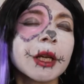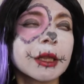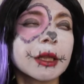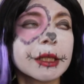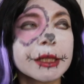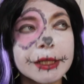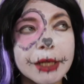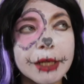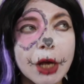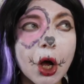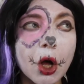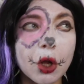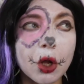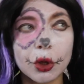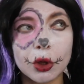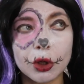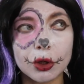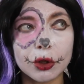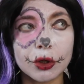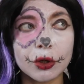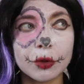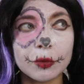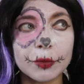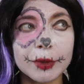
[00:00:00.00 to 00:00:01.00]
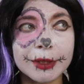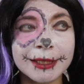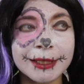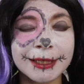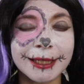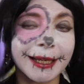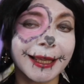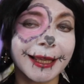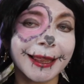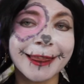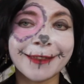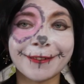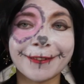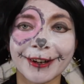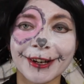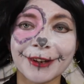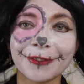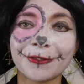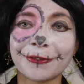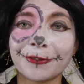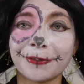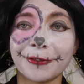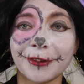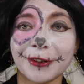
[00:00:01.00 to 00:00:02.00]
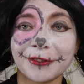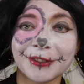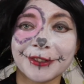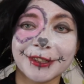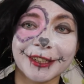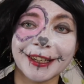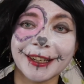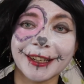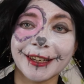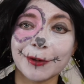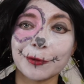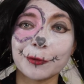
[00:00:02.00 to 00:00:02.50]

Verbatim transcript: this whole look was like 350